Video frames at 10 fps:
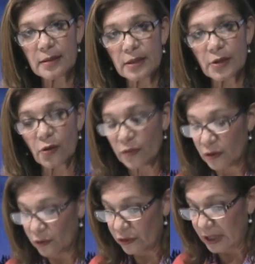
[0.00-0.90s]
you know,
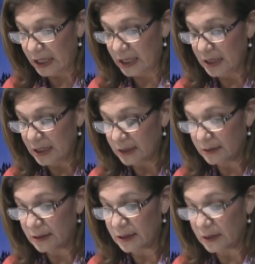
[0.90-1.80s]
they're thinking that
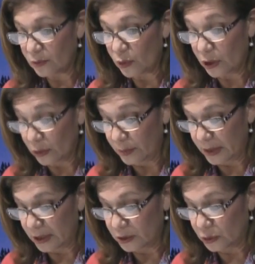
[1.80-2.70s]
th we could
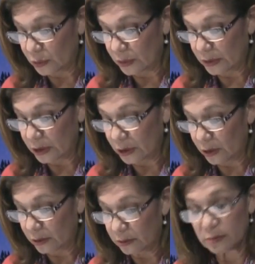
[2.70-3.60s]
be doing, you know,